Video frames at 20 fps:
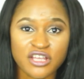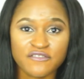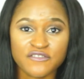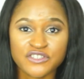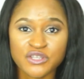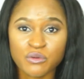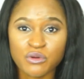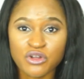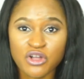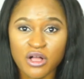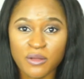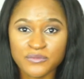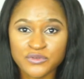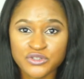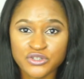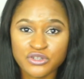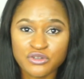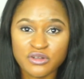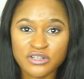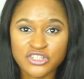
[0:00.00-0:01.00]
If someone comes
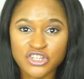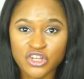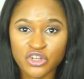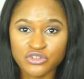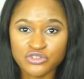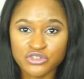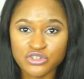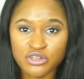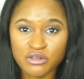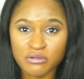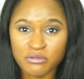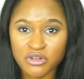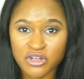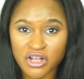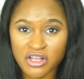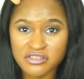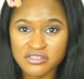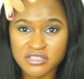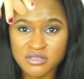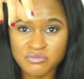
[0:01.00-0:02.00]
to you and tells you
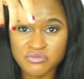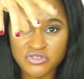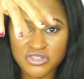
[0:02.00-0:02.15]
gossip,